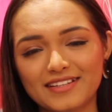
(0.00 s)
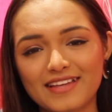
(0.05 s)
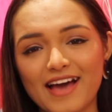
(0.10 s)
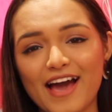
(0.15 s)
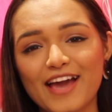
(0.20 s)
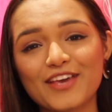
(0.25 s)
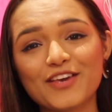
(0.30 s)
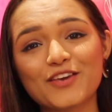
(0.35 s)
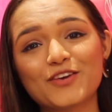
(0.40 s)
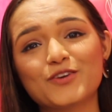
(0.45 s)

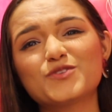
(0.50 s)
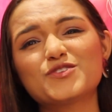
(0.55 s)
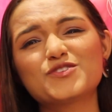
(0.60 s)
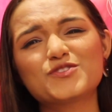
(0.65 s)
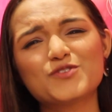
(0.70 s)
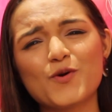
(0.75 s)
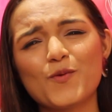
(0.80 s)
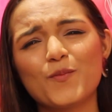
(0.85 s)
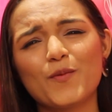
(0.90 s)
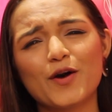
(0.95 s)
Thank you
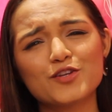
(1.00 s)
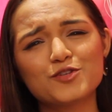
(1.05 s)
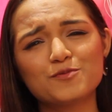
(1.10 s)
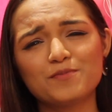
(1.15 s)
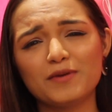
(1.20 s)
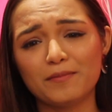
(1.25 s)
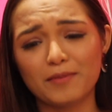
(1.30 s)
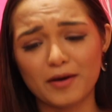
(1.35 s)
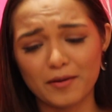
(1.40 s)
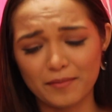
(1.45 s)
so
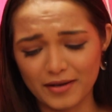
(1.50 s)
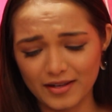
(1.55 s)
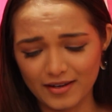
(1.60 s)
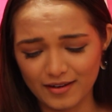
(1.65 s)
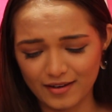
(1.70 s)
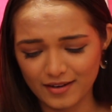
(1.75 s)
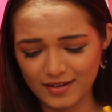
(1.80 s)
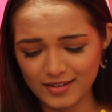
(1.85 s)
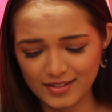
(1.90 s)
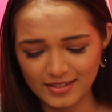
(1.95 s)
much, Pipa
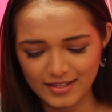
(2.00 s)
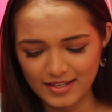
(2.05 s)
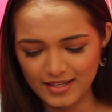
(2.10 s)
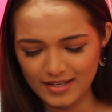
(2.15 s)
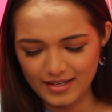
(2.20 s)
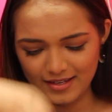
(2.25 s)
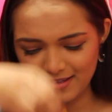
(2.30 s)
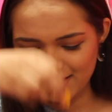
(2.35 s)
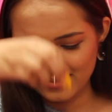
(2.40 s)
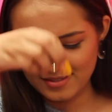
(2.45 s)
Bella.
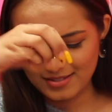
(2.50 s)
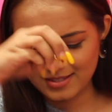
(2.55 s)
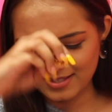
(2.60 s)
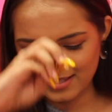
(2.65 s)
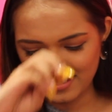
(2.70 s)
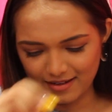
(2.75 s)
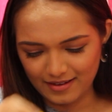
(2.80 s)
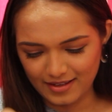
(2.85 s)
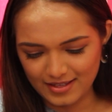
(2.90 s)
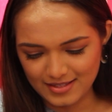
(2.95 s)
It's
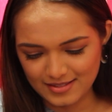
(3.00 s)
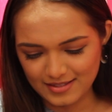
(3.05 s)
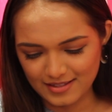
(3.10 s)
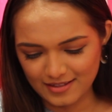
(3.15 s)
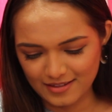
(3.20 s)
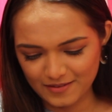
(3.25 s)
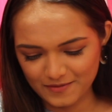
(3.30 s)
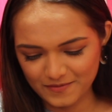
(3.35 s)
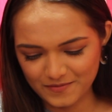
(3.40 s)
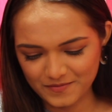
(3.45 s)

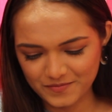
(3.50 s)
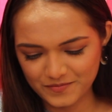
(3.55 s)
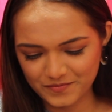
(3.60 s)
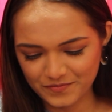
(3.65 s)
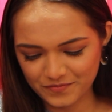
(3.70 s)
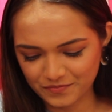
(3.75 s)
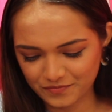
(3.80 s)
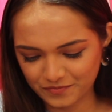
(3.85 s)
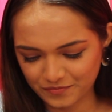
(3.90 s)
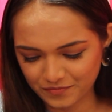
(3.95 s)
crazy.
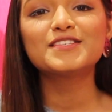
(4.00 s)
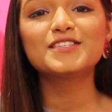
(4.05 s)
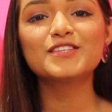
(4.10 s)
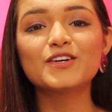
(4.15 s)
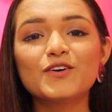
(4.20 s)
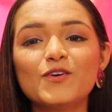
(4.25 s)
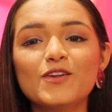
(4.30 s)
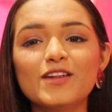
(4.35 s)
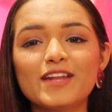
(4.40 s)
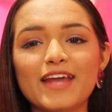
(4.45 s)

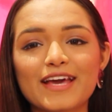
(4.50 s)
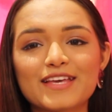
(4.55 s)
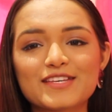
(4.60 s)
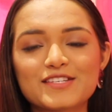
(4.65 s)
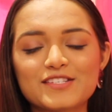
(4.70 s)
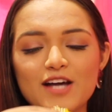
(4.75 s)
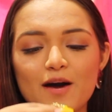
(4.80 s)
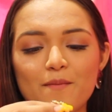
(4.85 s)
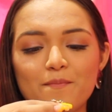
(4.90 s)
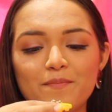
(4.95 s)
So
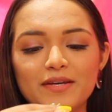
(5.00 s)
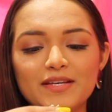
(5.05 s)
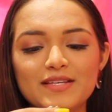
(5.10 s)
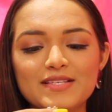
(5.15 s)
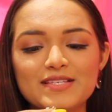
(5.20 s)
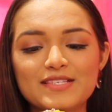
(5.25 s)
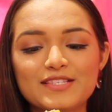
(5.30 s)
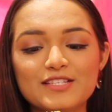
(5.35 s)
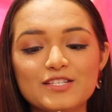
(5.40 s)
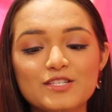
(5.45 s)
next up
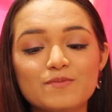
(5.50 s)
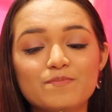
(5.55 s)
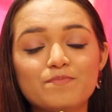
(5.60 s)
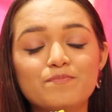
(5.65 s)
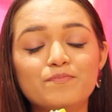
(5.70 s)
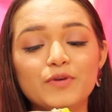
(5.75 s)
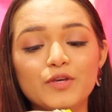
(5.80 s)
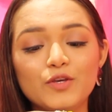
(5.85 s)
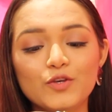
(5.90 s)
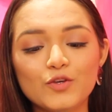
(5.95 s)
is this
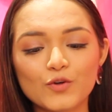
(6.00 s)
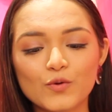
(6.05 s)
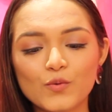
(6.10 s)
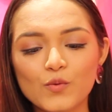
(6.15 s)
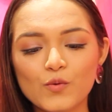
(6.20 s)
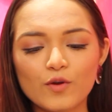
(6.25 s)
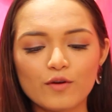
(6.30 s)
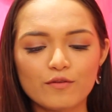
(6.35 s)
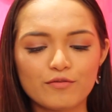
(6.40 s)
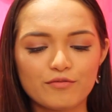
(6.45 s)

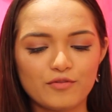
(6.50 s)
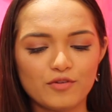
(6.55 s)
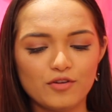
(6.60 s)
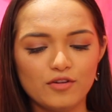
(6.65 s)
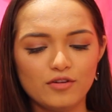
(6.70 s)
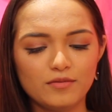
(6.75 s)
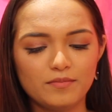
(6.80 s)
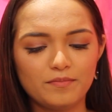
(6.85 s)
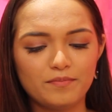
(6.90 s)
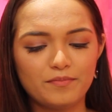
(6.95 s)

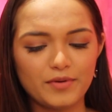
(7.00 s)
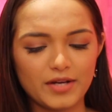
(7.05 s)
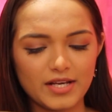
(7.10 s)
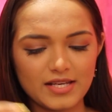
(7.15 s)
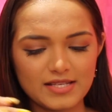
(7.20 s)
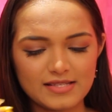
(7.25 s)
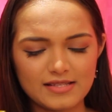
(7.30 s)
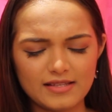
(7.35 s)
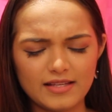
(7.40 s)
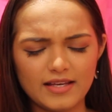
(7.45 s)
beautiful
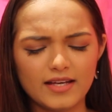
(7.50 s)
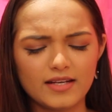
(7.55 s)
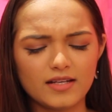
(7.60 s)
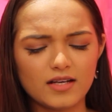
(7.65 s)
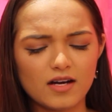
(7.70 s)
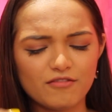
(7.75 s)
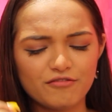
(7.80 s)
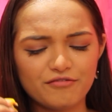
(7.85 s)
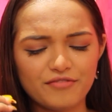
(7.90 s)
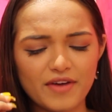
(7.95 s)
bracelet,
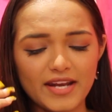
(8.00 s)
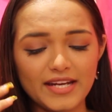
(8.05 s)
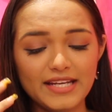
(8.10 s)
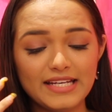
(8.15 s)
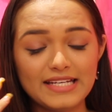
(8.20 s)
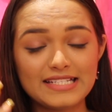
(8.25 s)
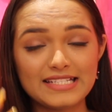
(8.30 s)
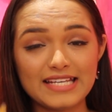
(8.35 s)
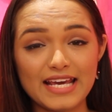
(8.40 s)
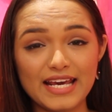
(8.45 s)
a
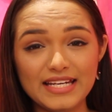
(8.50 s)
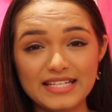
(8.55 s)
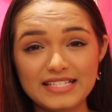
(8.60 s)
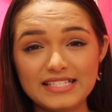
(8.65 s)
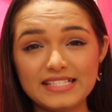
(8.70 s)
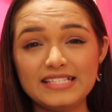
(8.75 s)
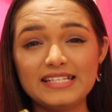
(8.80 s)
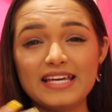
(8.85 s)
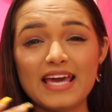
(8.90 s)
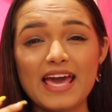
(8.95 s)
very
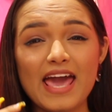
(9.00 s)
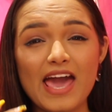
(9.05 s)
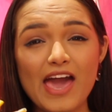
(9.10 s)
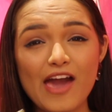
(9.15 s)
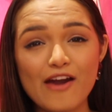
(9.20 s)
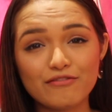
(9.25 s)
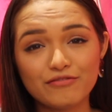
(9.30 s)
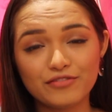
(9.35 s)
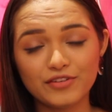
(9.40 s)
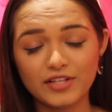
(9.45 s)
dainty
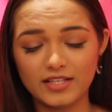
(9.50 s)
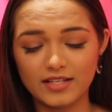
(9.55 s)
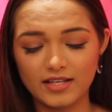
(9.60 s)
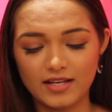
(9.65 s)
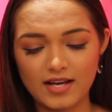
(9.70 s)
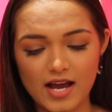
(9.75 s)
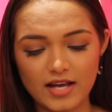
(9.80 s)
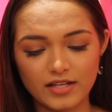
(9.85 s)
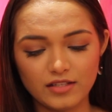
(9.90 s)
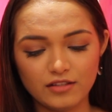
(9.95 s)

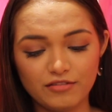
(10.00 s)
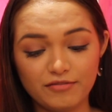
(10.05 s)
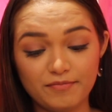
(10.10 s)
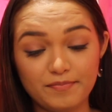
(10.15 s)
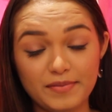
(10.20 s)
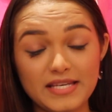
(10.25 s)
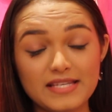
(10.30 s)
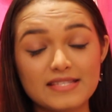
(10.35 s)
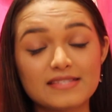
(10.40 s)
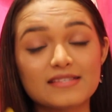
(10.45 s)
everyday kind
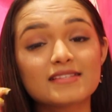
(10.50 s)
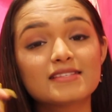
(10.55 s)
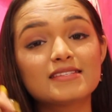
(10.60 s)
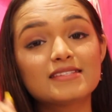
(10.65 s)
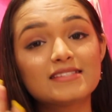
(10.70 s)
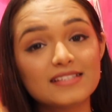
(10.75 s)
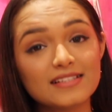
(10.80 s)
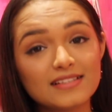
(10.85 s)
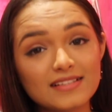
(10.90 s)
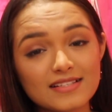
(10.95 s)
of piece,
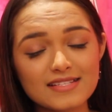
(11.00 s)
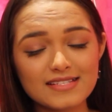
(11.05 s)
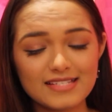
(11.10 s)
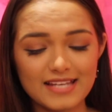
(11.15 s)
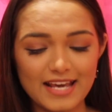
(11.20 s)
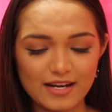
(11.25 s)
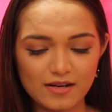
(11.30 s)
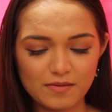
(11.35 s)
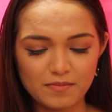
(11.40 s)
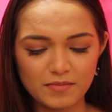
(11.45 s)
still a
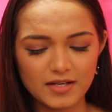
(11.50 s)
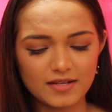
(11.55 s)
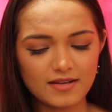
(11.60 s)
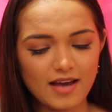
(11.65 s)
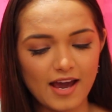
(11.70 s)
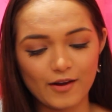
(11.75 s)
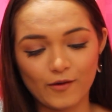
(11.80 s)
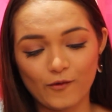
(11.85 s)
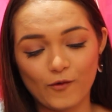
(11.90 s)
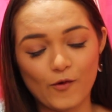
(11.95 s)

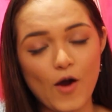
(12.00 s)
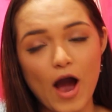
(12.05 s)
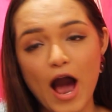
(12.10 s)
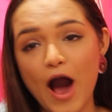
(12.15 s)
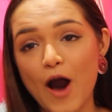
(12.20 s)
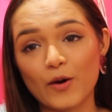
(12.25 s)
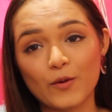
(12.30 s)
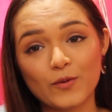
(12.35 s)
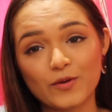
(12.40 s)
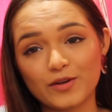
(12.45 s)
statement. I don't know
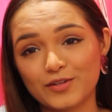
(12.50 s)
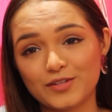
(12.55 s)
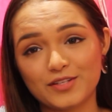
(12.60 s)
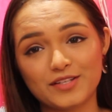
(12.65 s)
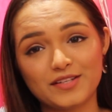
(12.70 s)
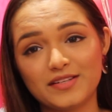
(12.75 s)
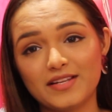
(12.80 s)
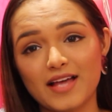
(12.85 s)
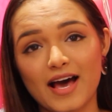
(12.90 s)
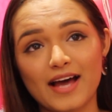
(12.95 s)
how
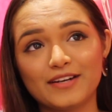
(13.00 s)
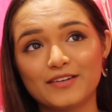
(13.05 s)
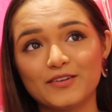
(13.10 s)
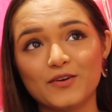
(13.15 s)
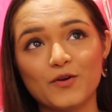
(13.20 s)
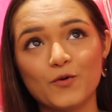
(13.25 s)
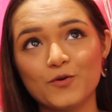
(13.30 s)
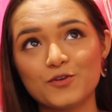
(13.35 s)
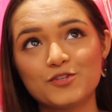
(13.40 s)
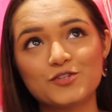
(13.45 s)

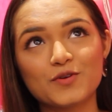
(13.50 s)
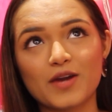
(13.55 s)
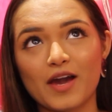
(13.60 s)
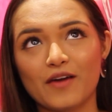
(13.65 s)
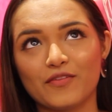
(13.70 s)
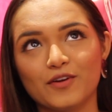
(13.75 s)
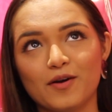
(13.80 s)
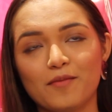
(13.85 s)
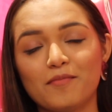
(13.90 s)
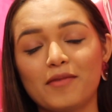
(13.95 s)
that goes
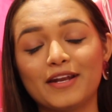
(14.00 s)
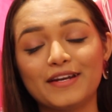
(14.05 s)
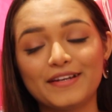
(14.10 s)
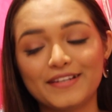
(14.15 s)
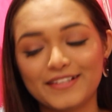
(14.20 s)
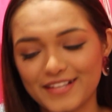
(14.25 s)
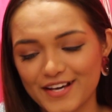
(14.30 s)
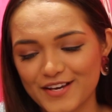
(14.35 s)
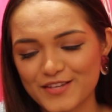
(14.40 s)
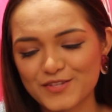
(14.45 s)
together, but
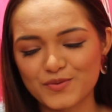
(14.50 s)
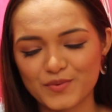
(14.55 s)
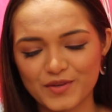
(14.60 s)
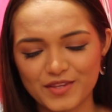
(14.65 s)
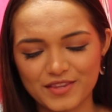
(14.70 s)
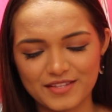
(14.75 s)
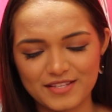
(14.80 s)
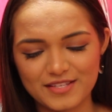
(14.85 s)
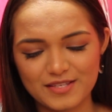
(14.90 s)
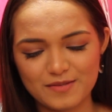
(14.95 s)
it does
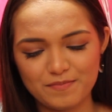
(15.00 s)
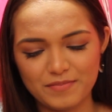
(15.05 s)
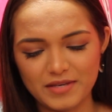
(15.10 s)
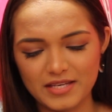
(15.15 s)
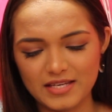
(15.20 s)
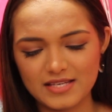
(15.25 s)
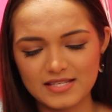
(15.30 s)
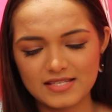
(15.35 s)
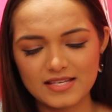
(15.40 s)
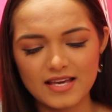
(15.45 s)
with this
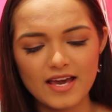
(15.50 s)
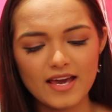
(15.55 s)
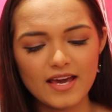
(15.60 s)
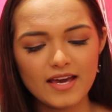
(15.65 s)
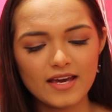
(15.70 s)
piece.